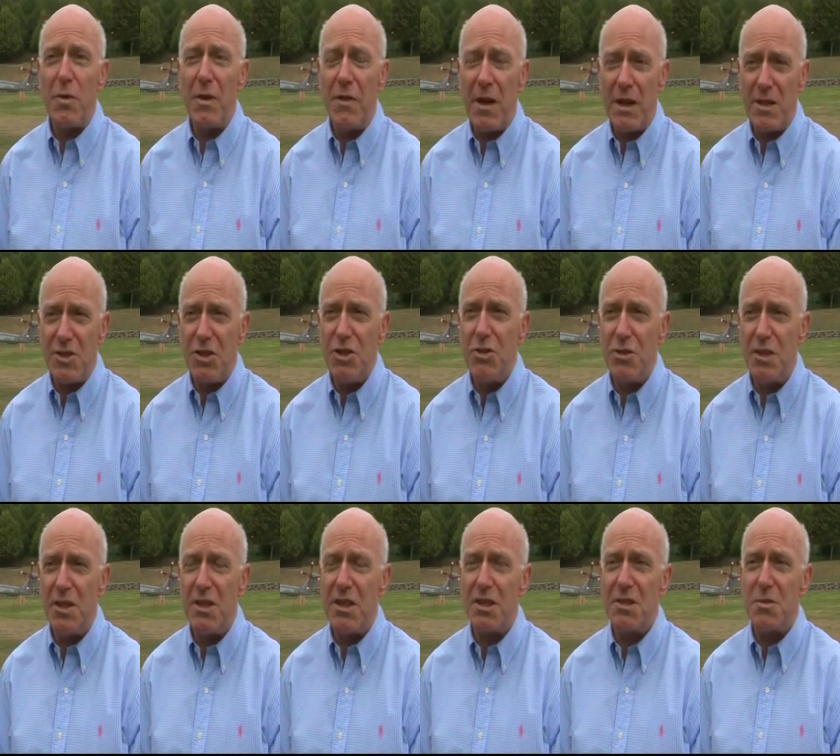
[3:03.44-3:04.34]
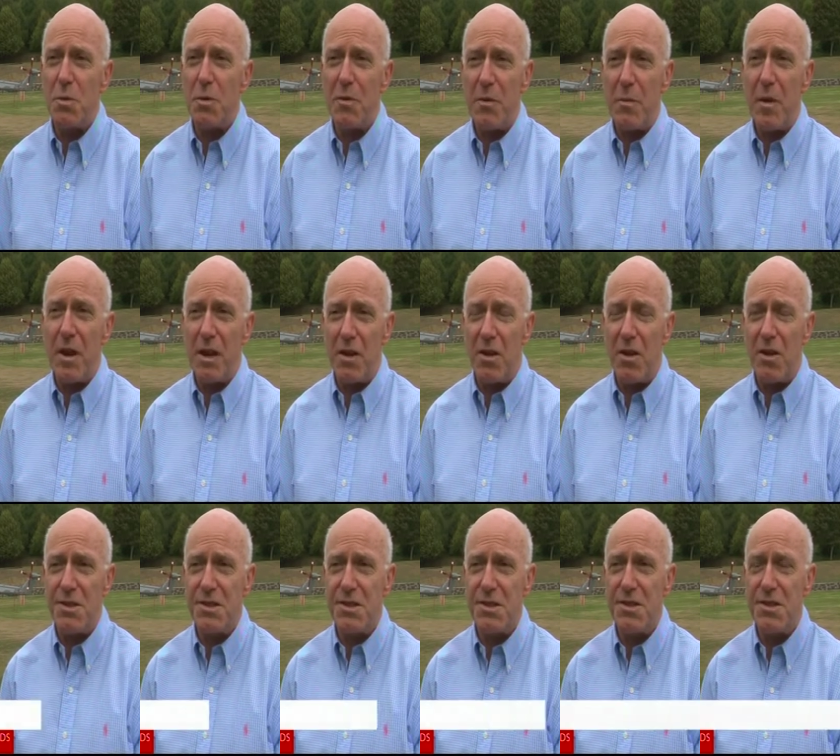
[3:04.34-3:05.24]
We've had two years where we've made
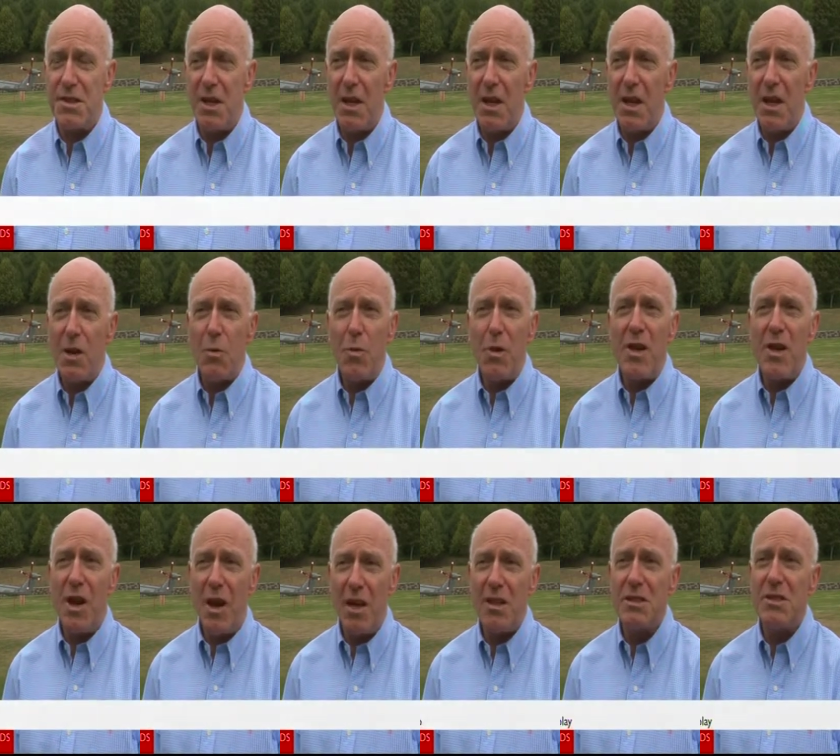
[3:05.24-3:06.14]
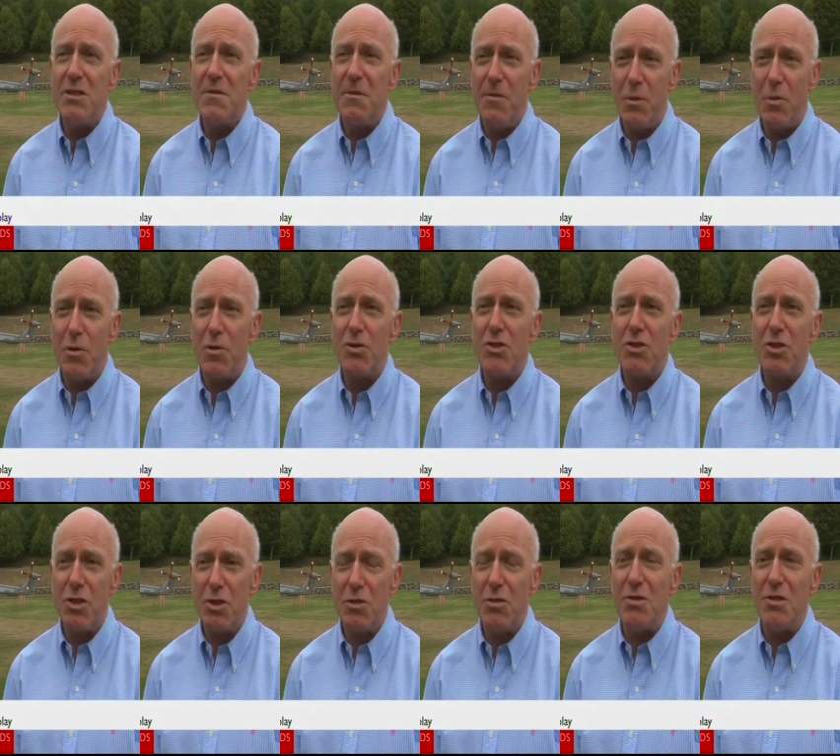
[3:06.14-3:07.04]
losses. We can't afford to
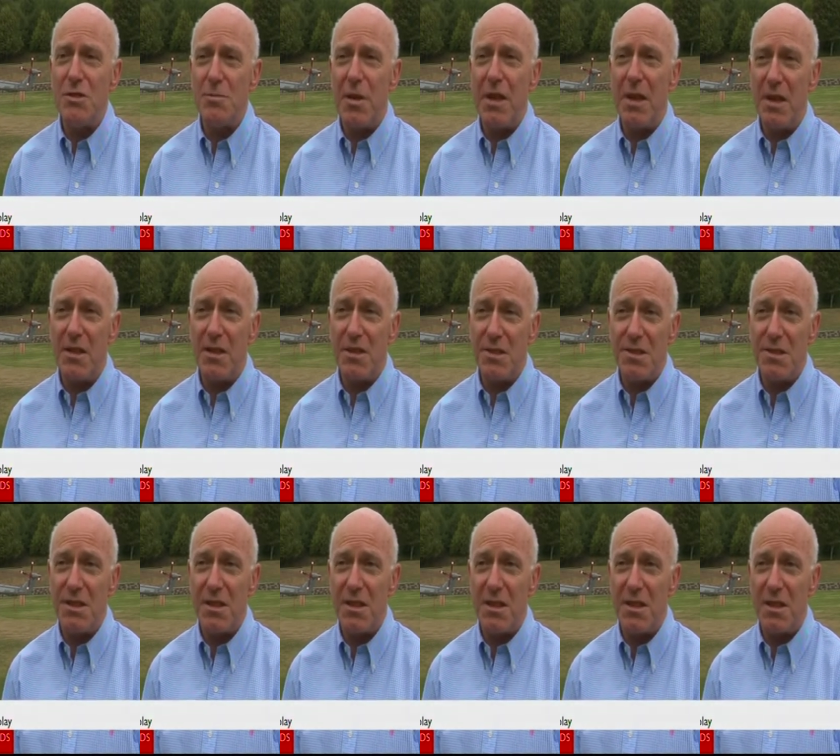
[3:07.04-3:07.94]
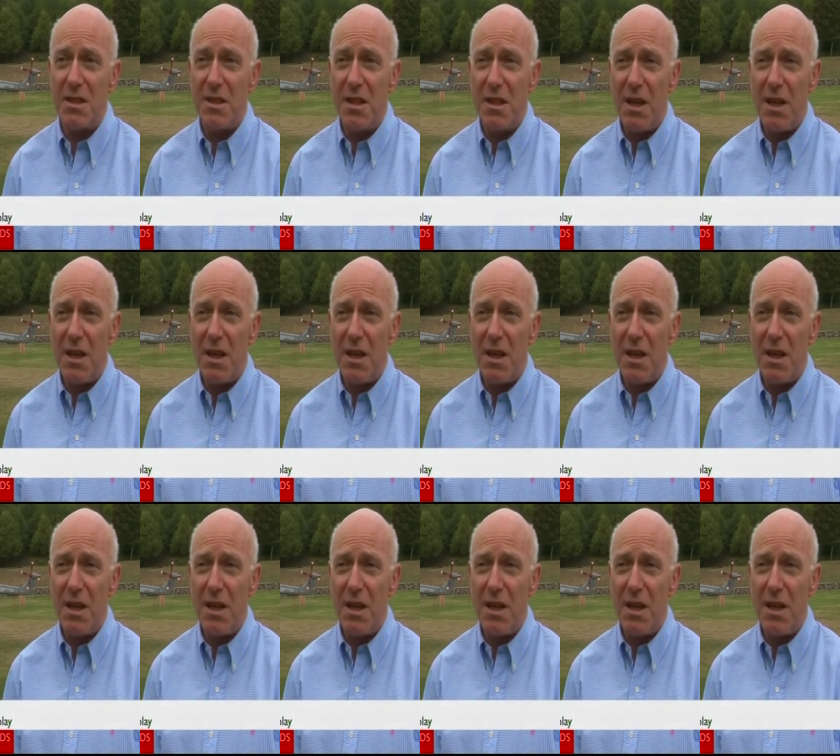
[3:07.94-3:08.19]
lose money this year.